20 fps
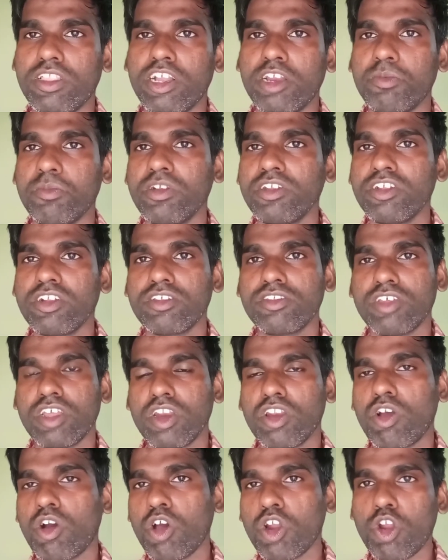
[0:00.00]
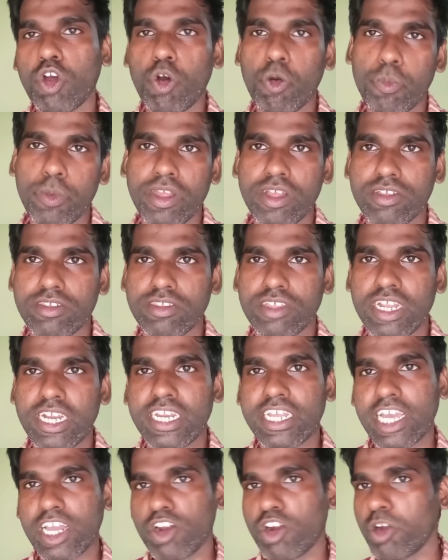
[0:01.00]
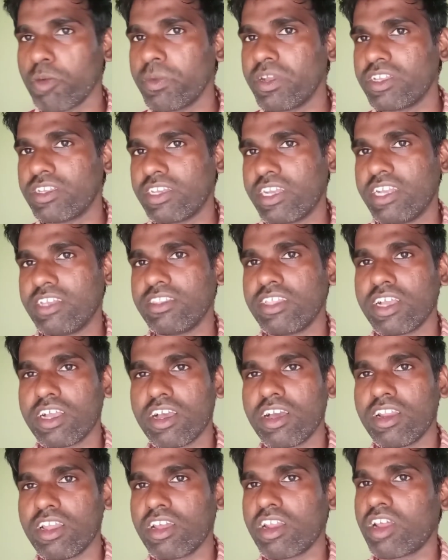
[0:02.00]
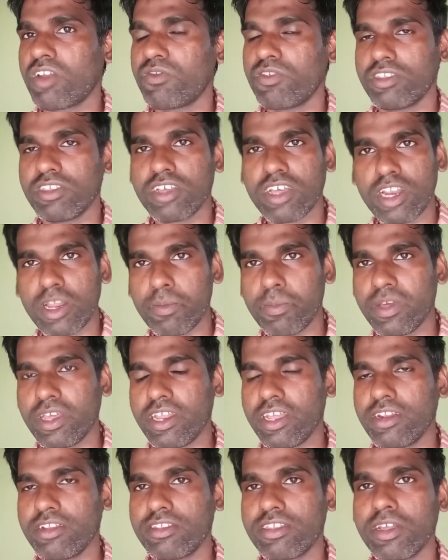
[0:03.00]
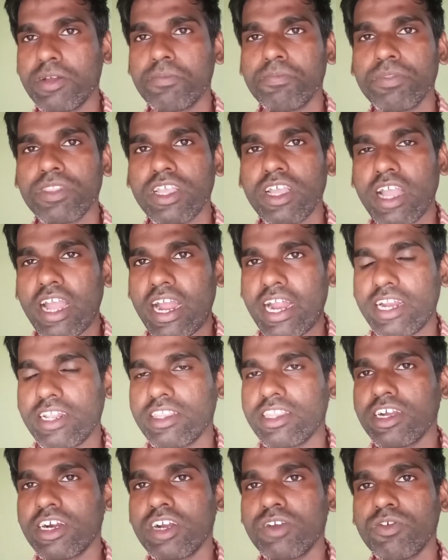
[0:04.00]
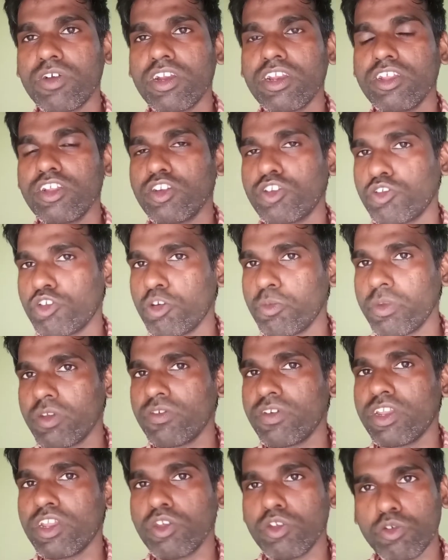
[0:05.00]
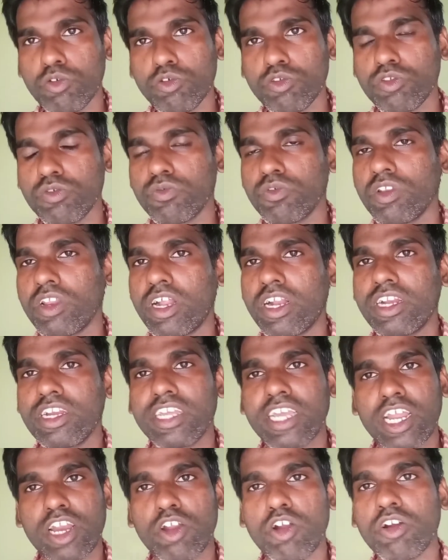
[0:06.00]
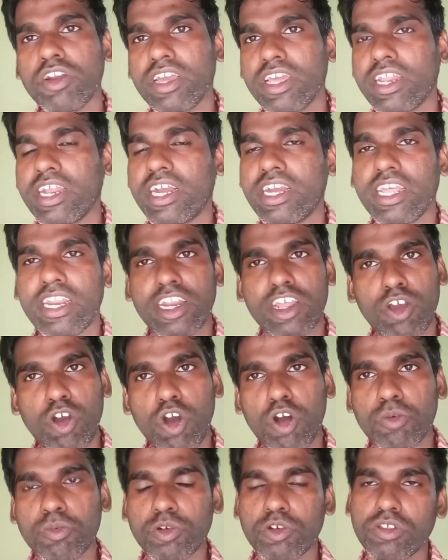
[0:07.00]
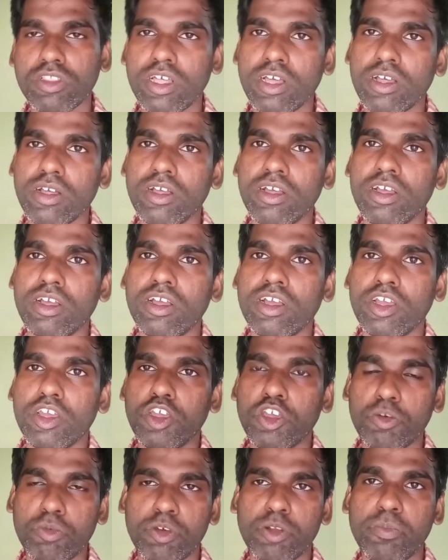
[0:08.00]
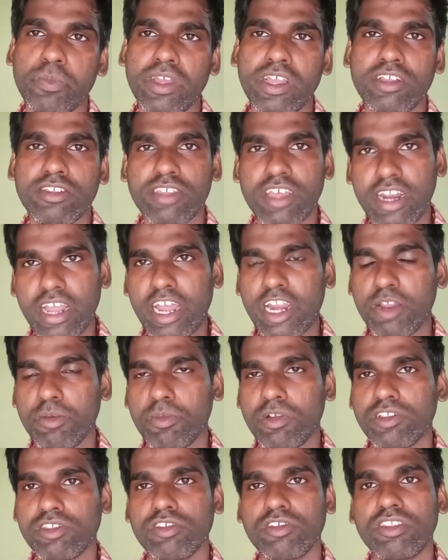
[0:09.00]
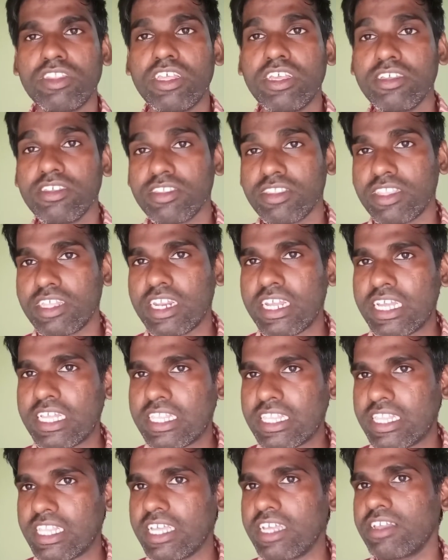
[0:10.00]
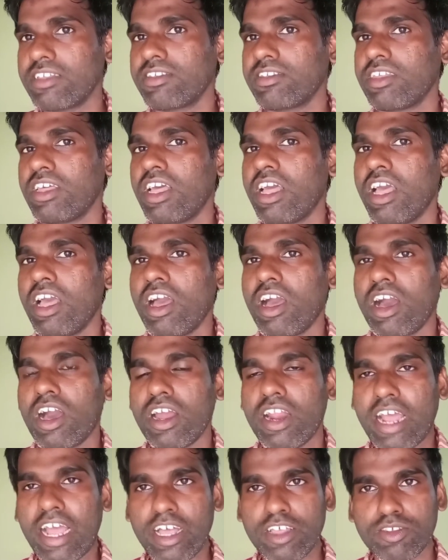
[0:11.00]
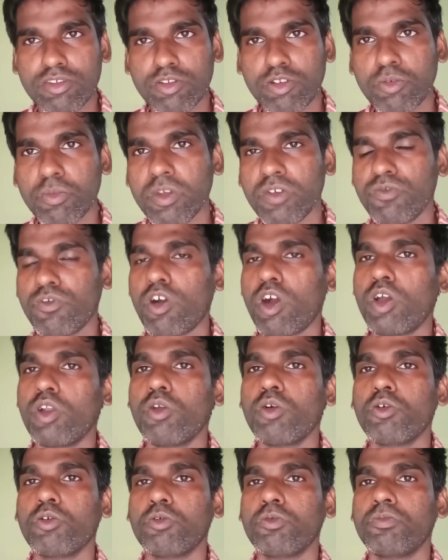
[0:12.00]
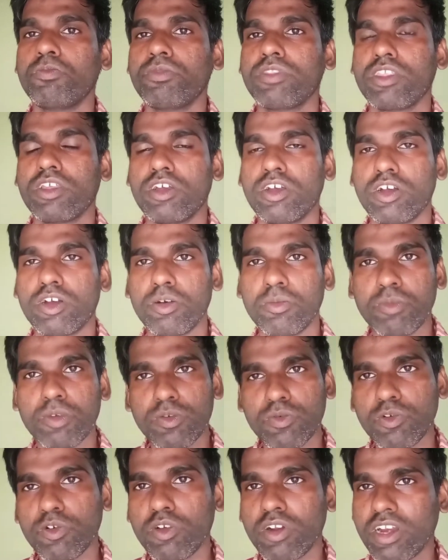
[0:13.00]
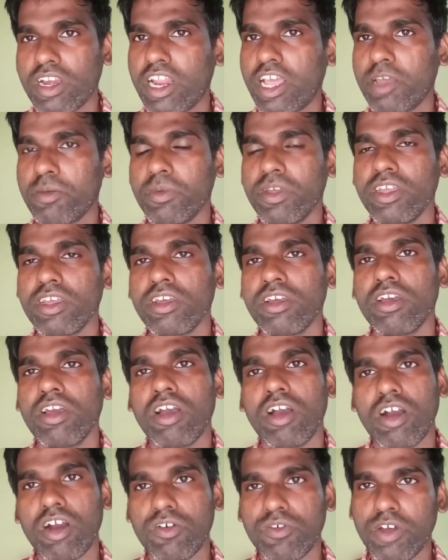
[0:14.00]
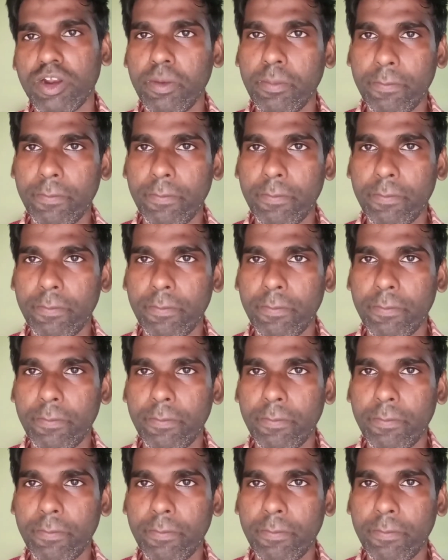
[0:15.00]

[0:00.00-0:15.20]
That means it's a non-obvious. It cannot be changed the color or physical appearance. And third one, it should be very useful and cannot create any harm to the human beings or animals. These three things are has to be followed before claiming our